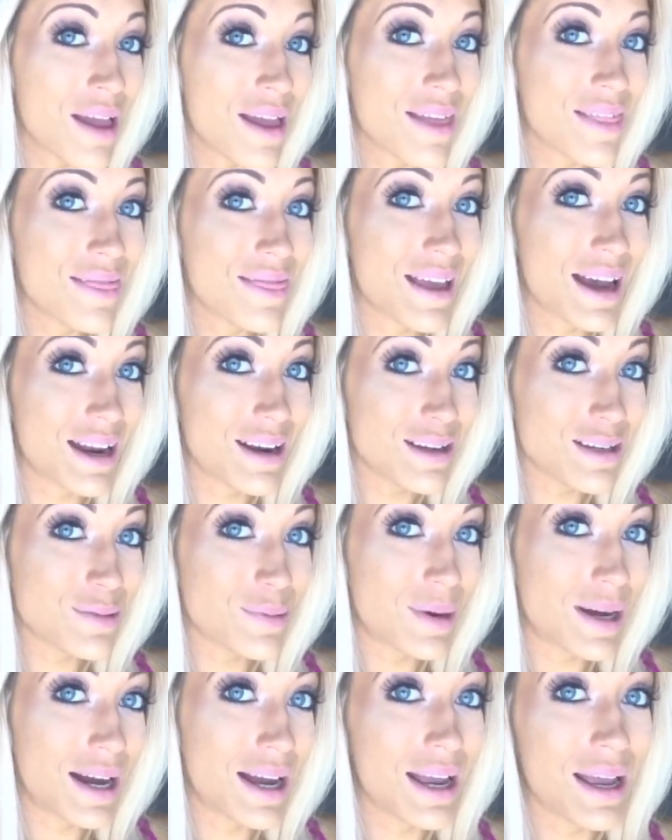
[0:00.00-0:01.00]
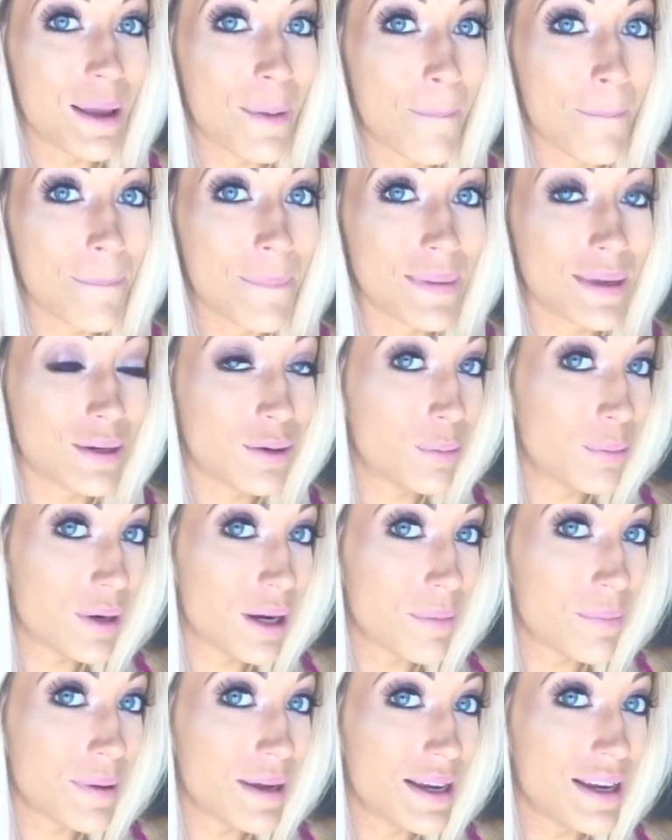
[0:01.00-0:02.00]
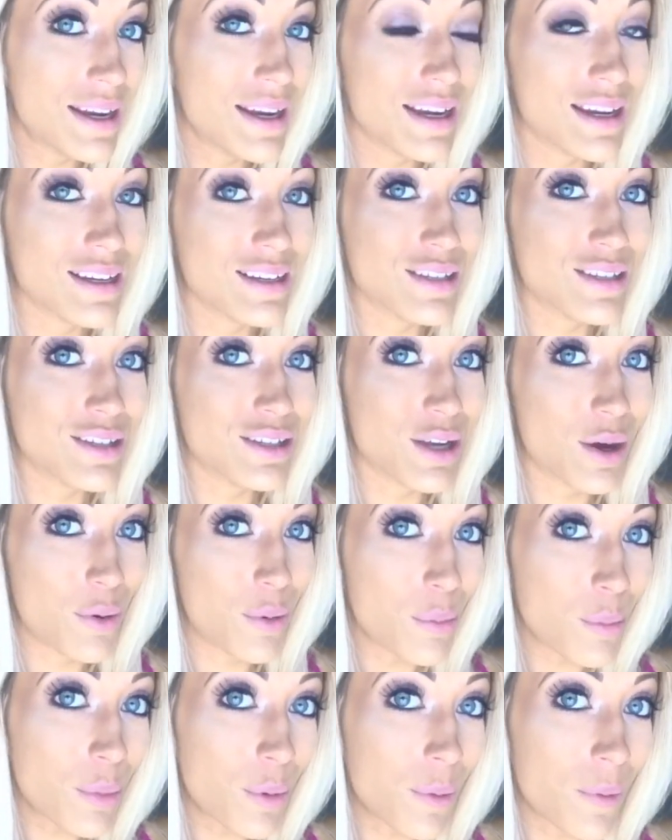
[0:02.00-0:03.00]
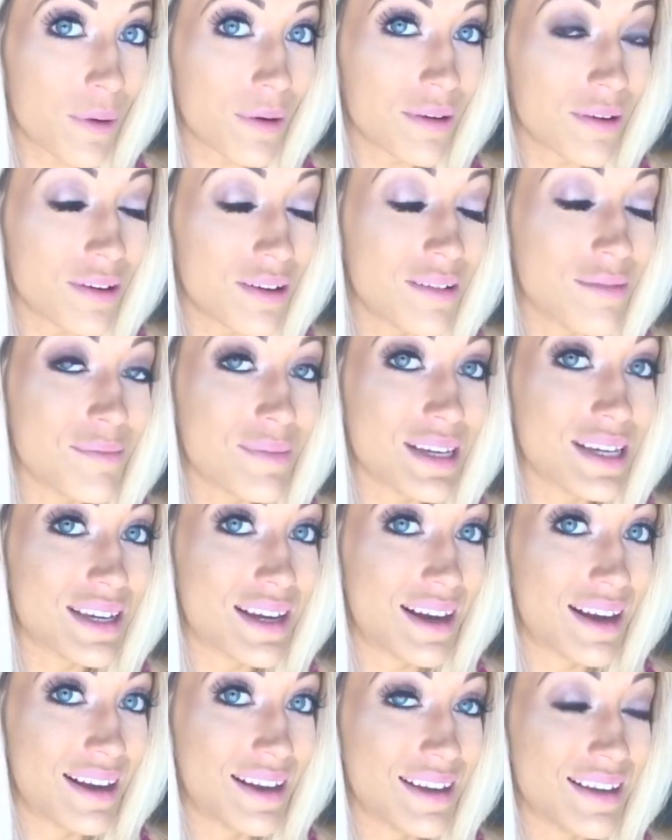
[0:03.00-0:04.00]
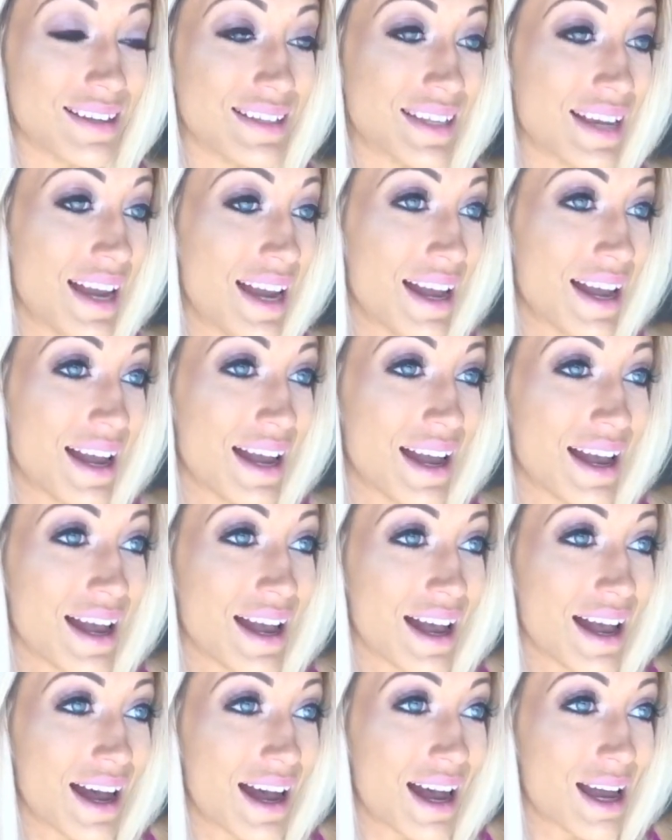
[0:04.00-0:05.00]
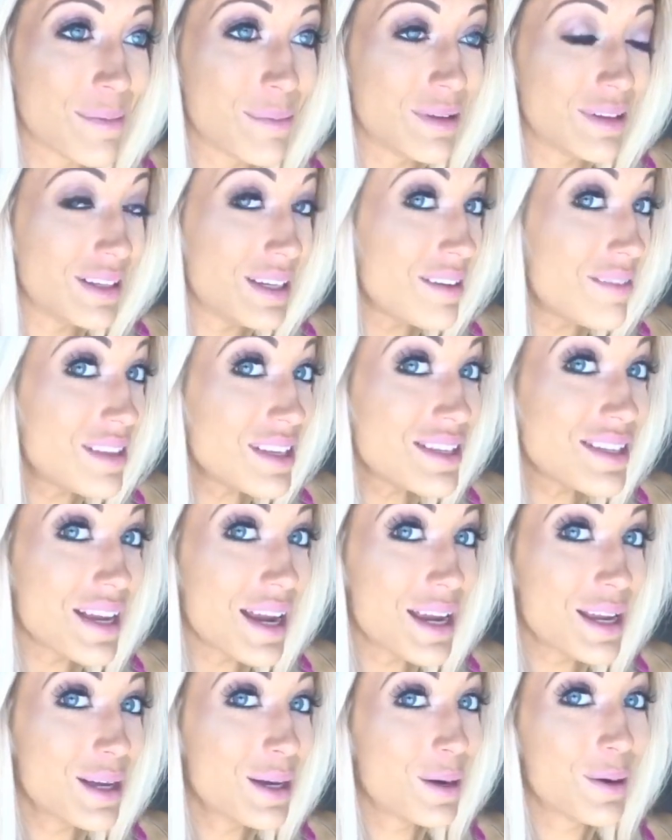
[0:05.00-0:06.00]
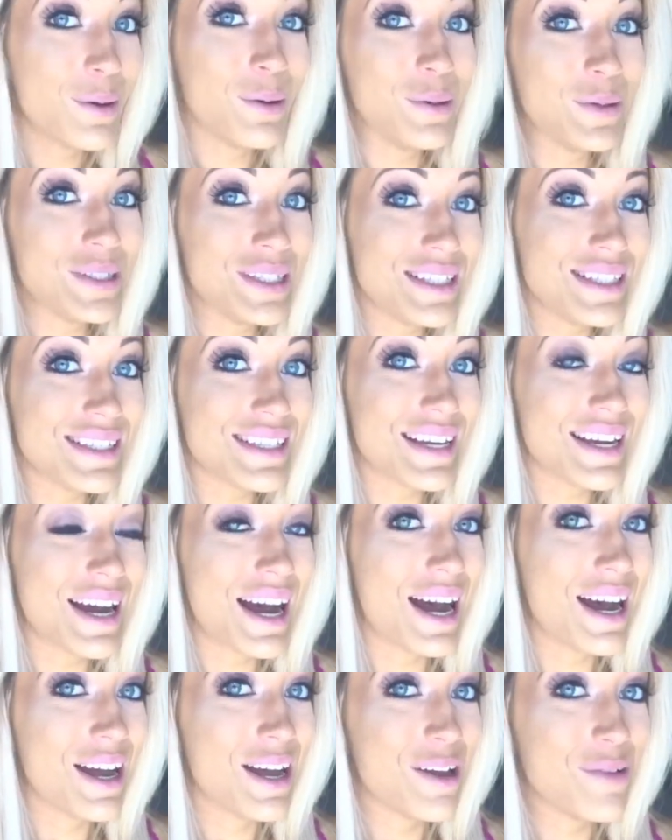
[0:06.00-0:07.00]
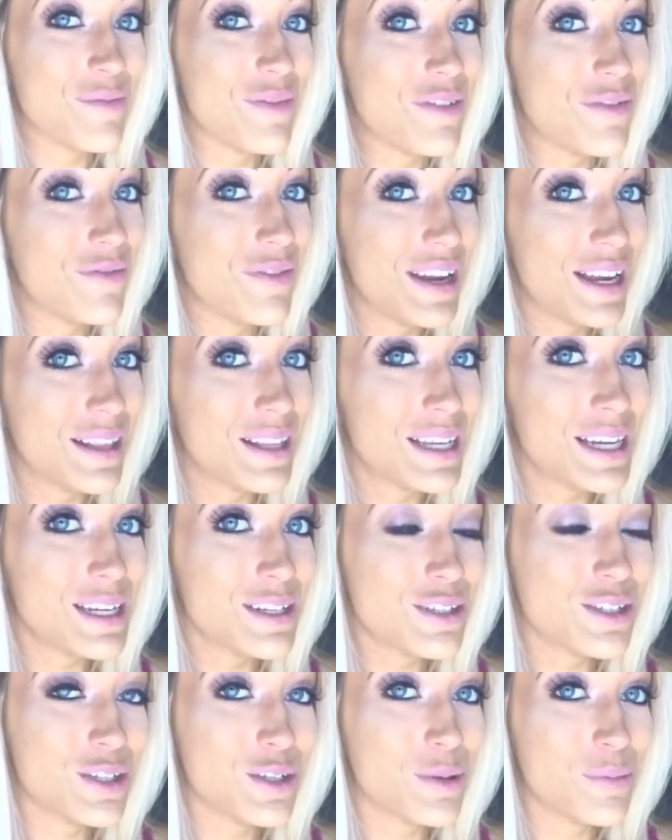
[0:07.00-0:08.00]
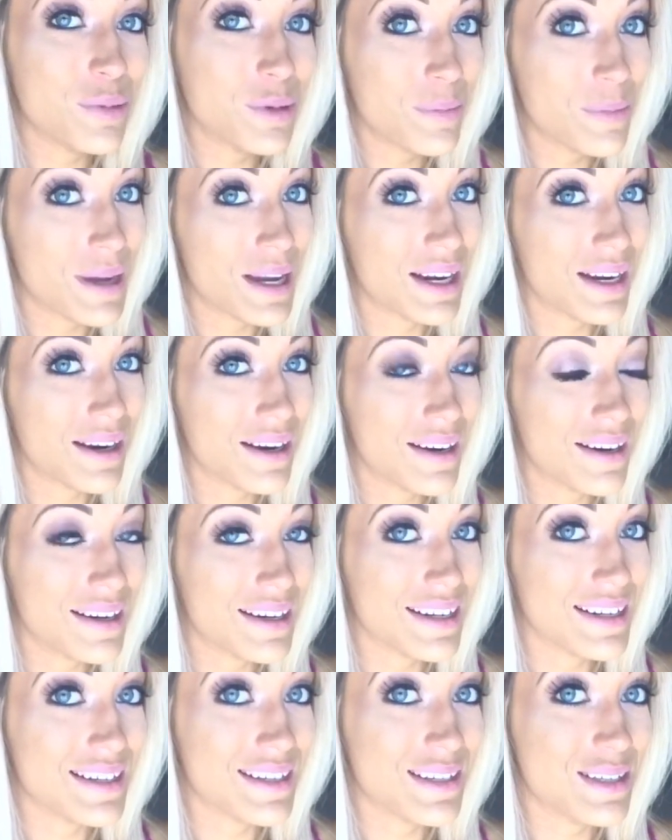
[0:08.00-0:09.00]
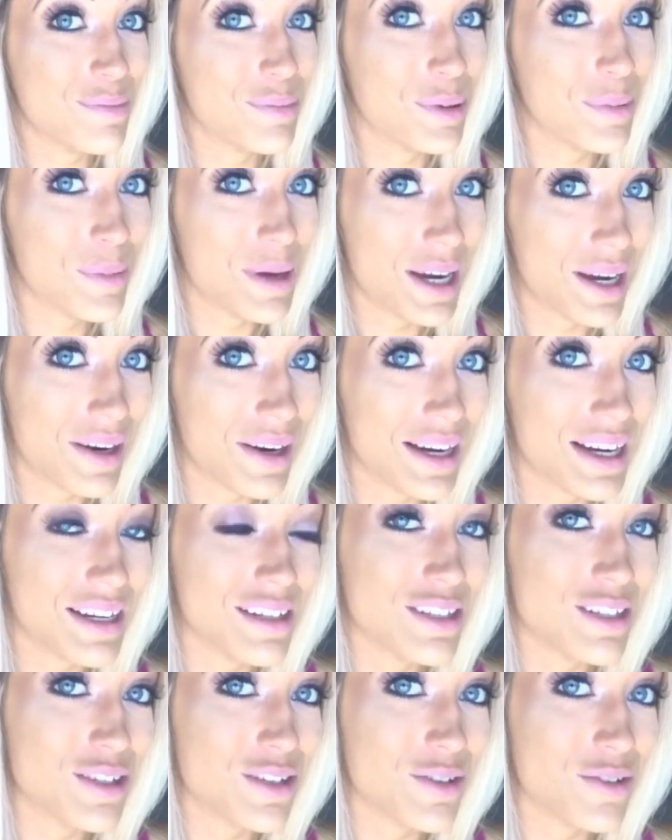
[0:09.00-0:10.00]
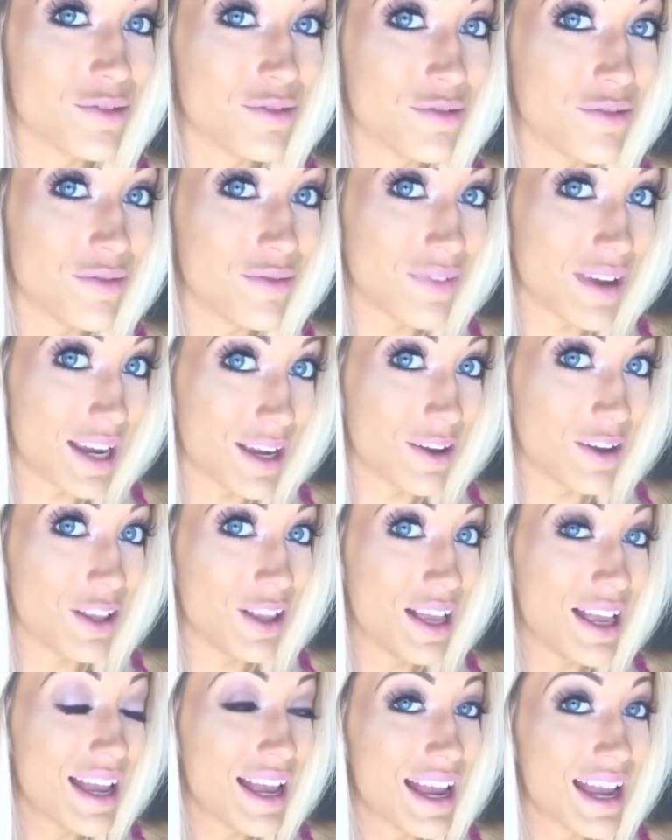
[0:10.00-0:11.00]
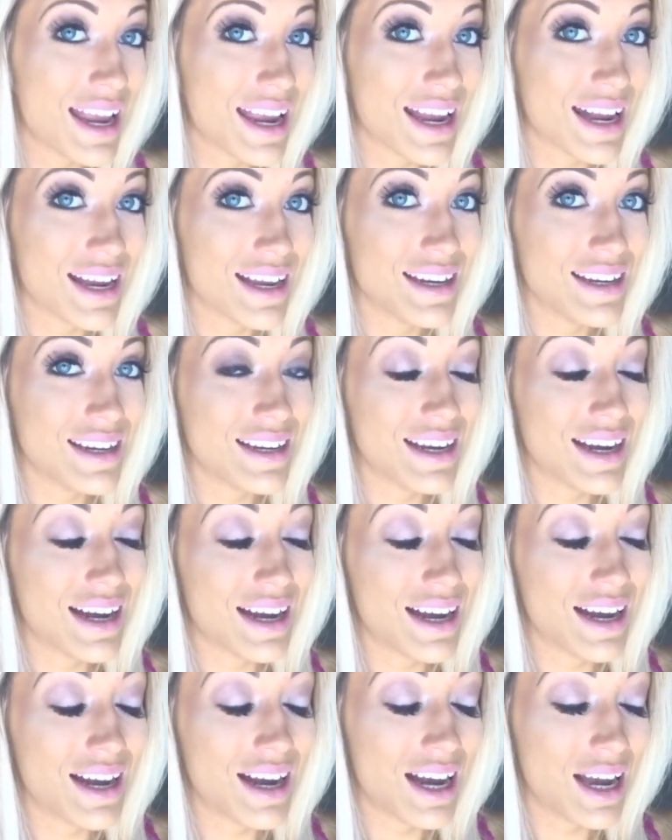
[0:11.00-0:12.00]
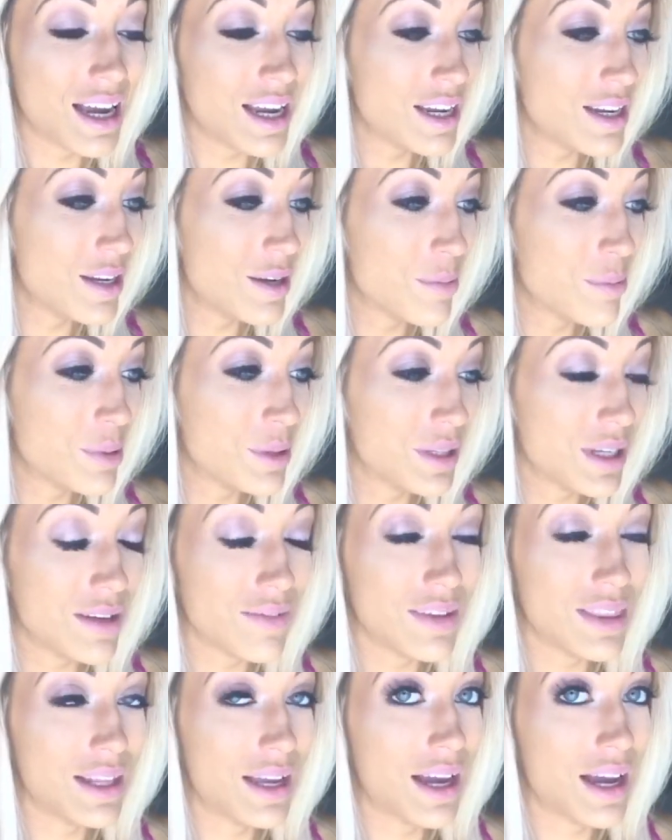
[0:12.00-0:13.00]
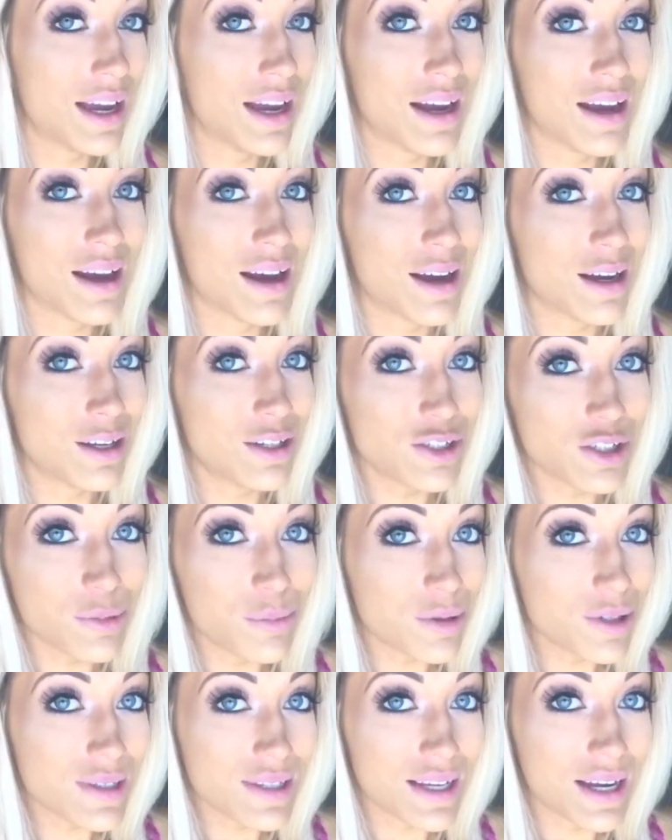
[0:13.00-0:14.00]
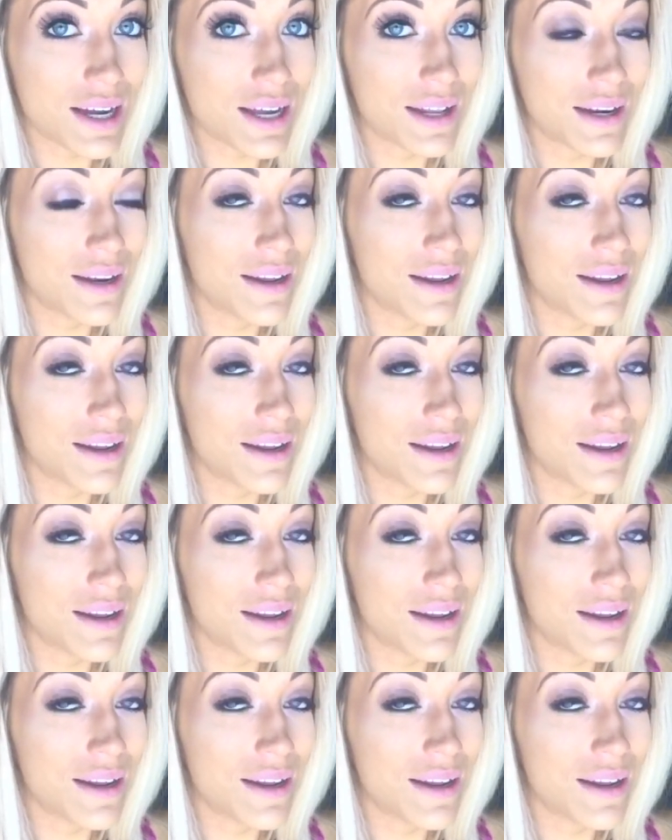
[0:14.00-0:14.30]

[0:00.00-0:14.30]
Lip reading: That is why meal prepping is so important, because I believe the saying goes, failing to prepare is preparing to fail. And I believe in that 100%.